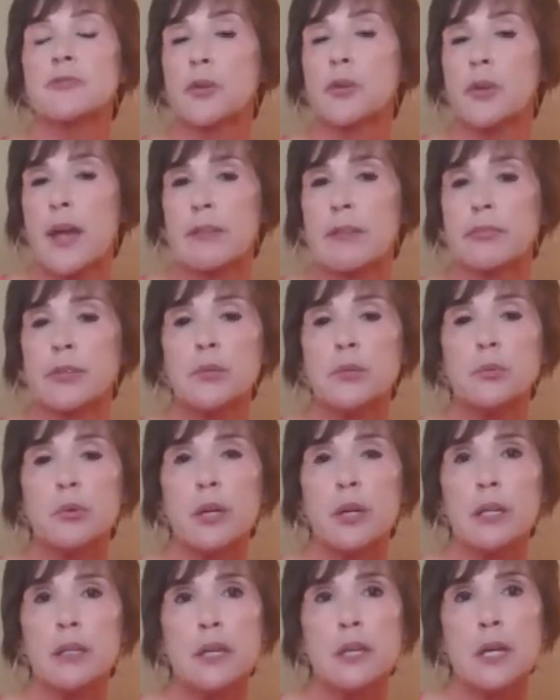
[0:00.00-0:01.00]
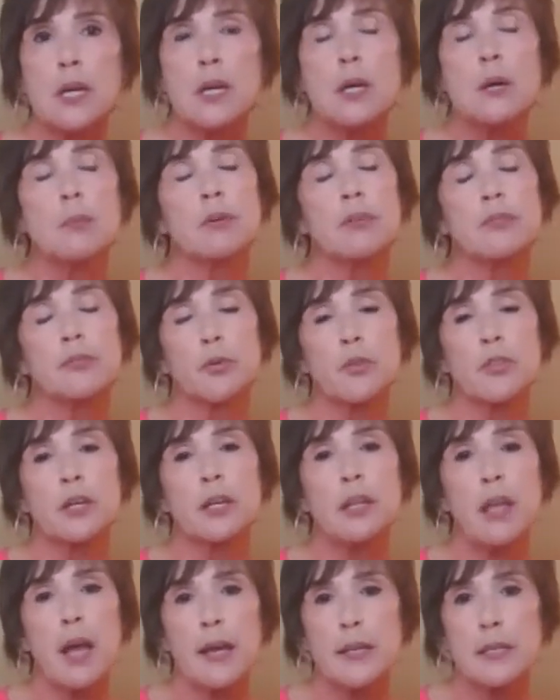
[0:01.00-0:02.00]
for everyone, but for the
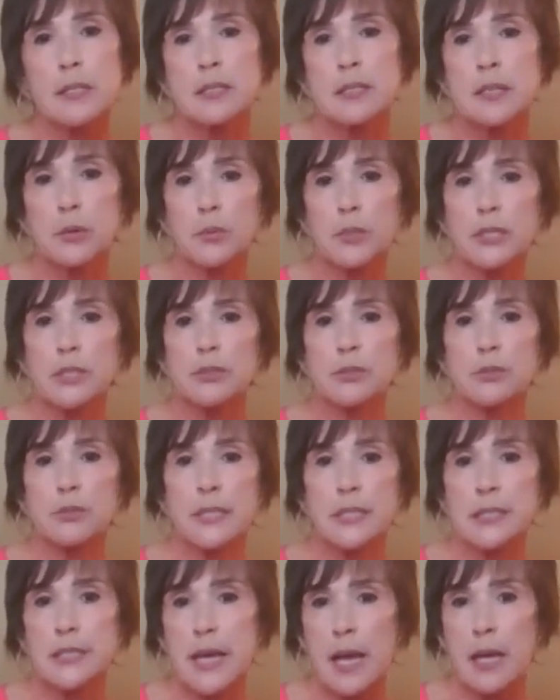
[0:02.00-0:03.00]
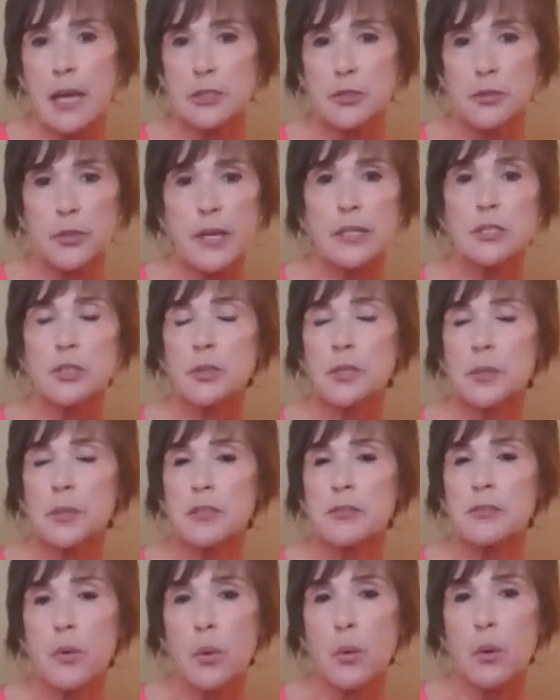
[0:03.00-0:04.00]
clients that we do need tax transcripts
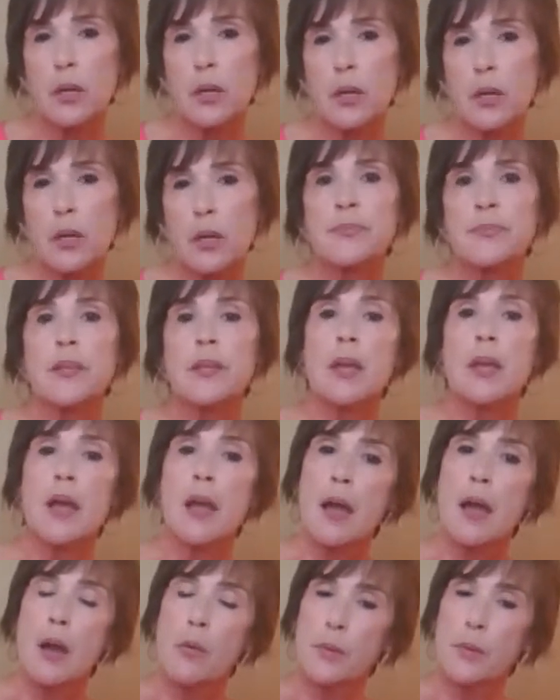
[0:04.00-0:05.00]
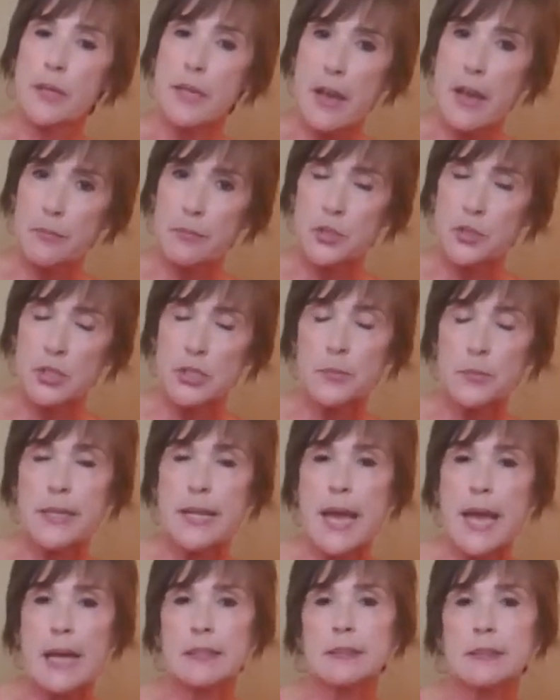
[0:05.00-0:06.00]
for, we have just been
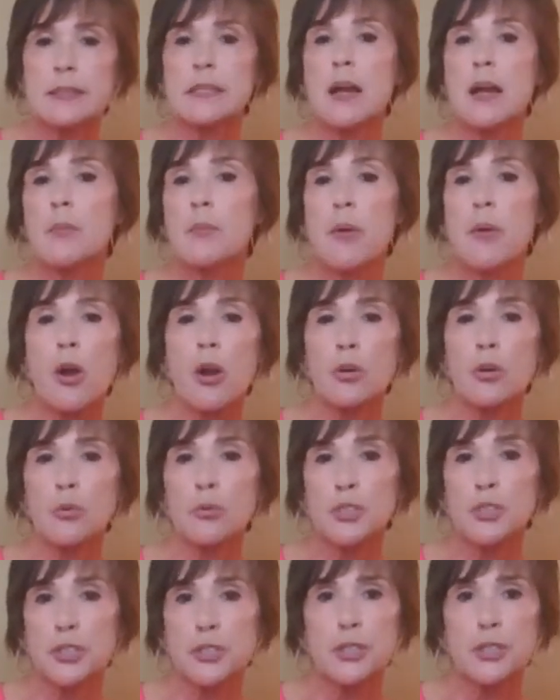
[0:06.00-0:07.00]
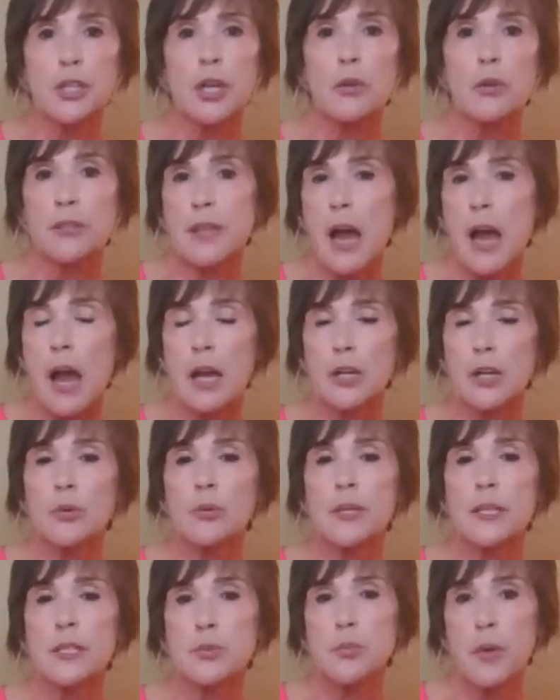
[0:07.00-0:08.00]
asking our borrowers to go to the
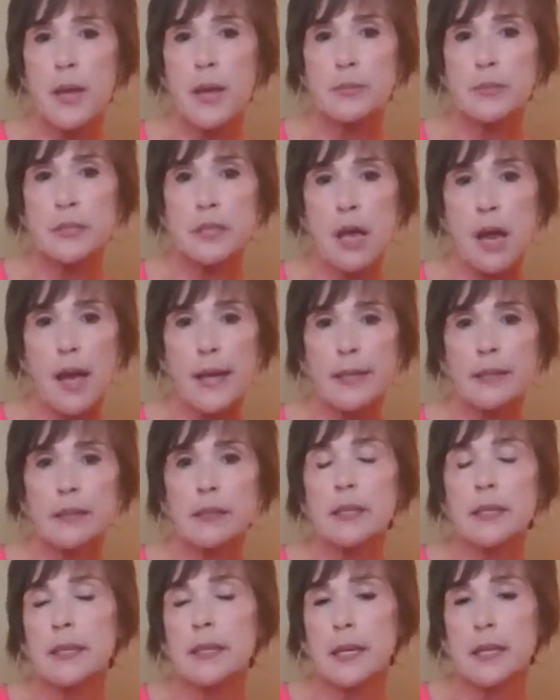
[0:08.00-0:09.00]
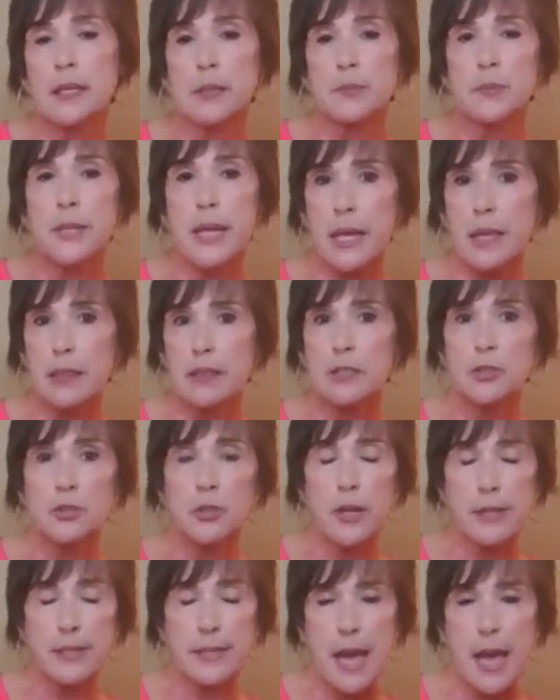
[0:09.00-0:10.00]
IRS website and obtain the
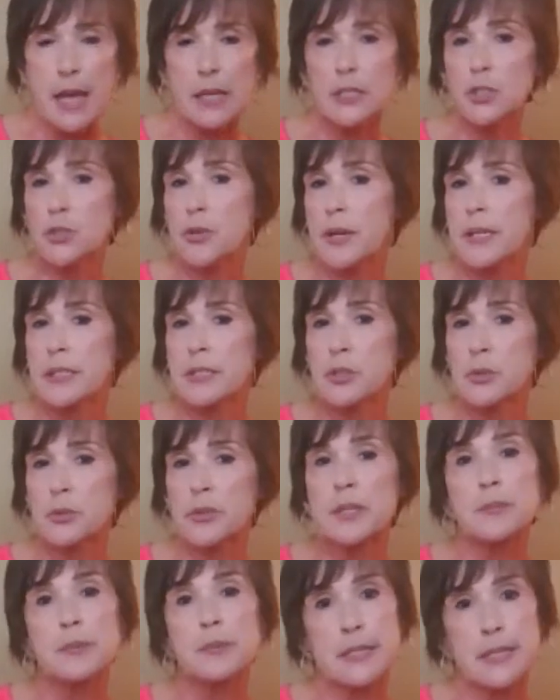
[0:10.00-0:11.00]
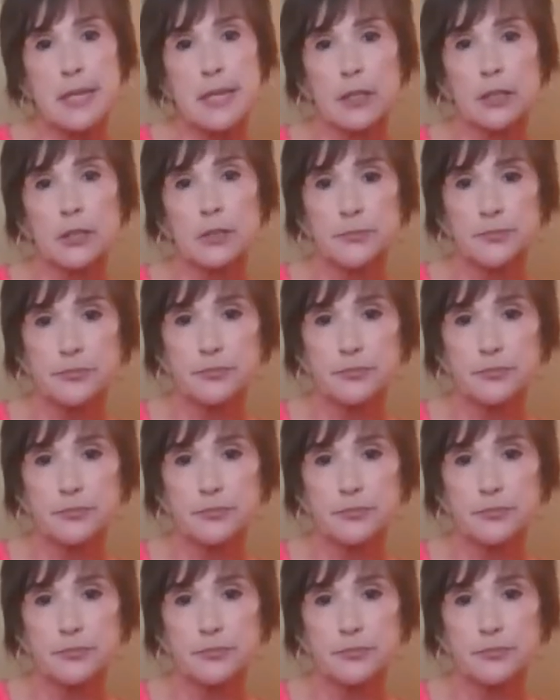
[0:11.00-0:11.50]
tax transcripts there.